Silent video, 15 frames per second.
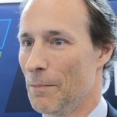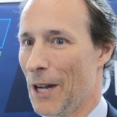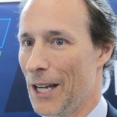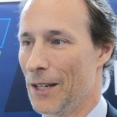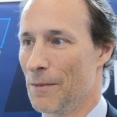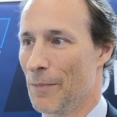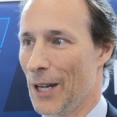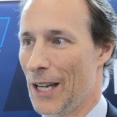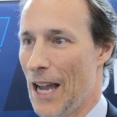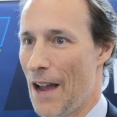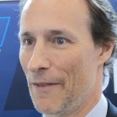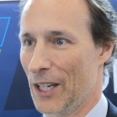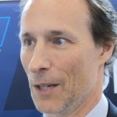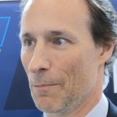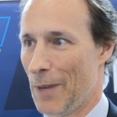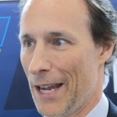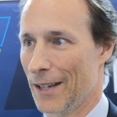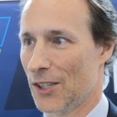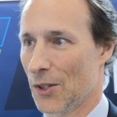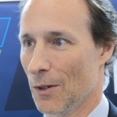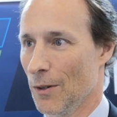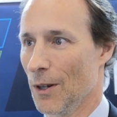By having it
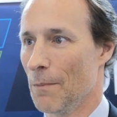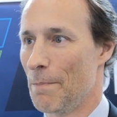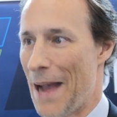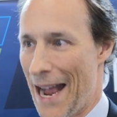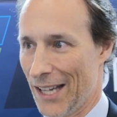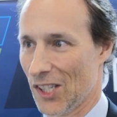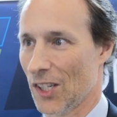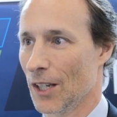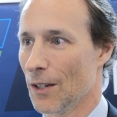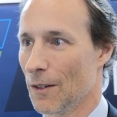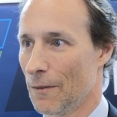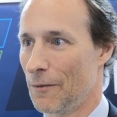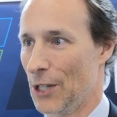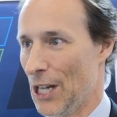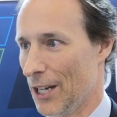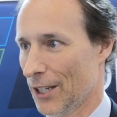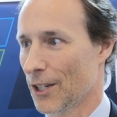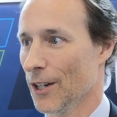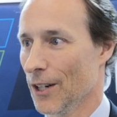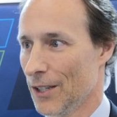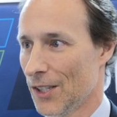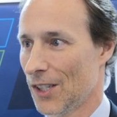pegged to a basket of fiat
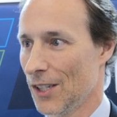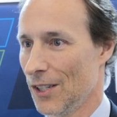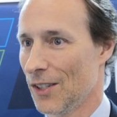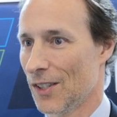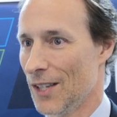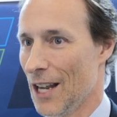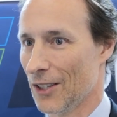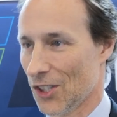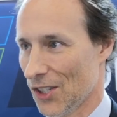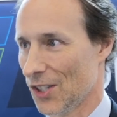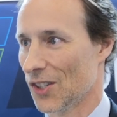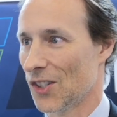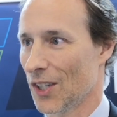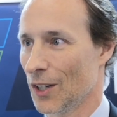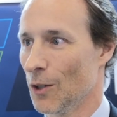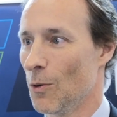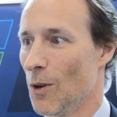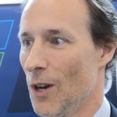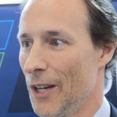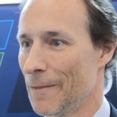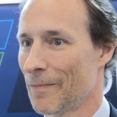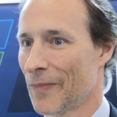currencies, not just a single
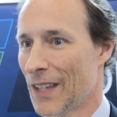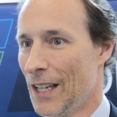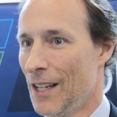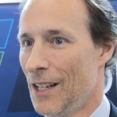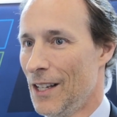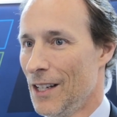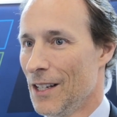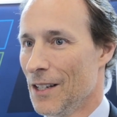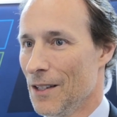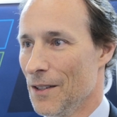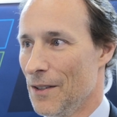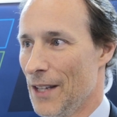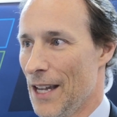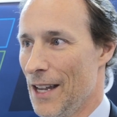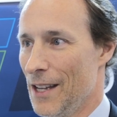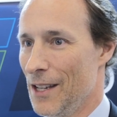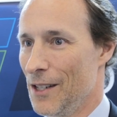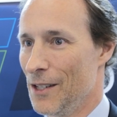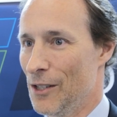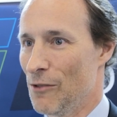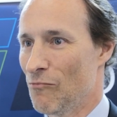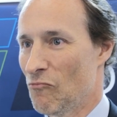one,
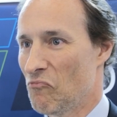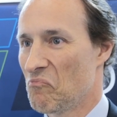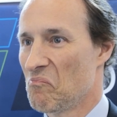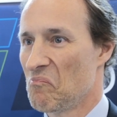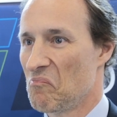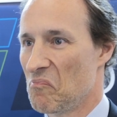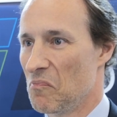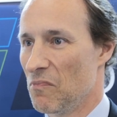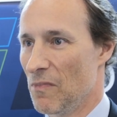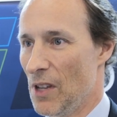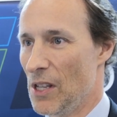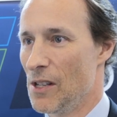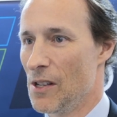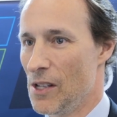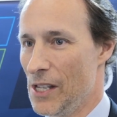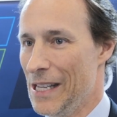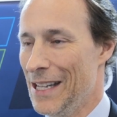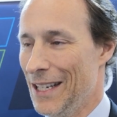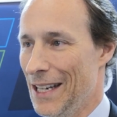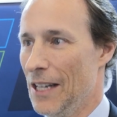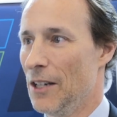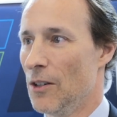they
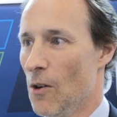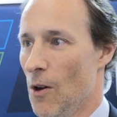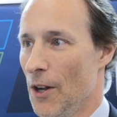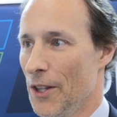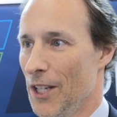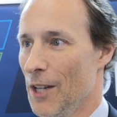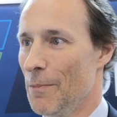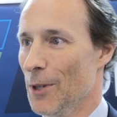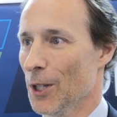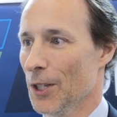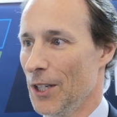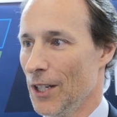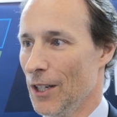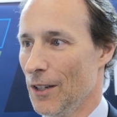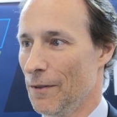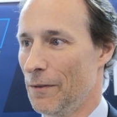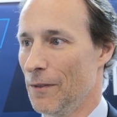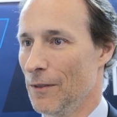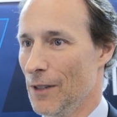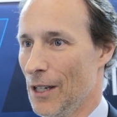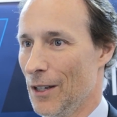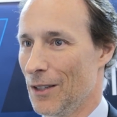eat in on the ability of
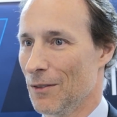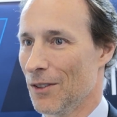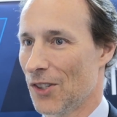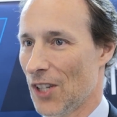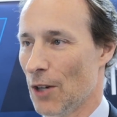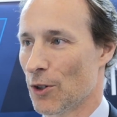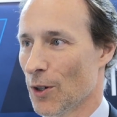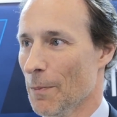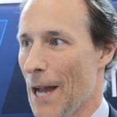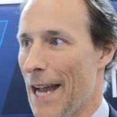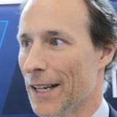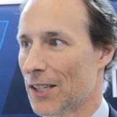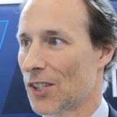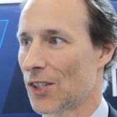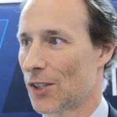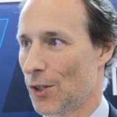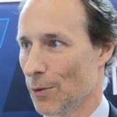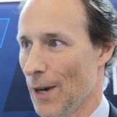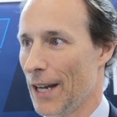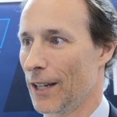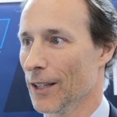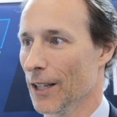central banks to
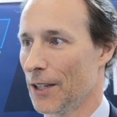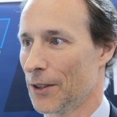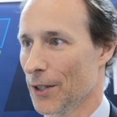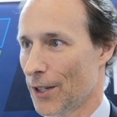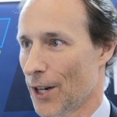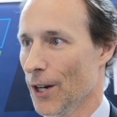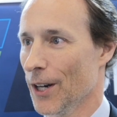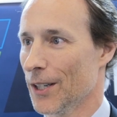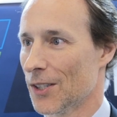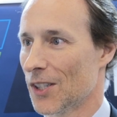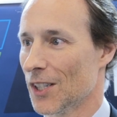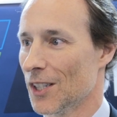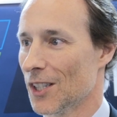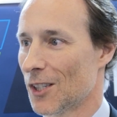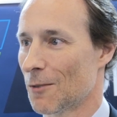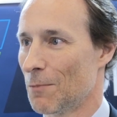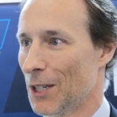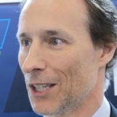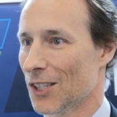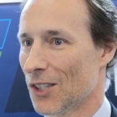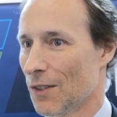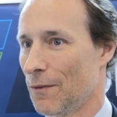regulate their currencies,
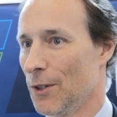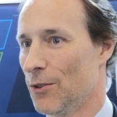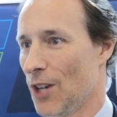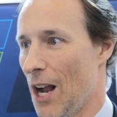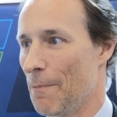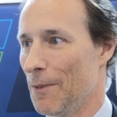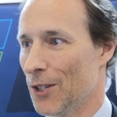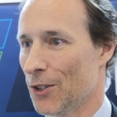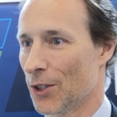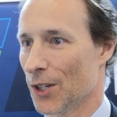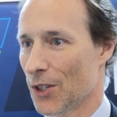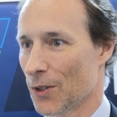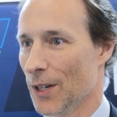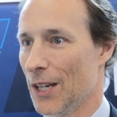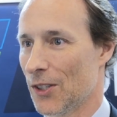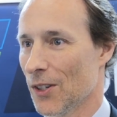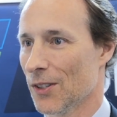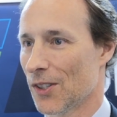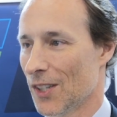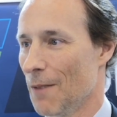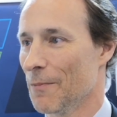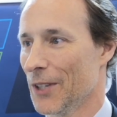because if you drop interest rates on
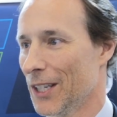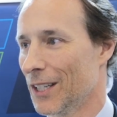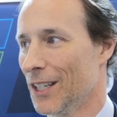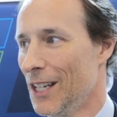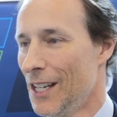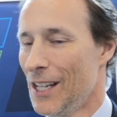something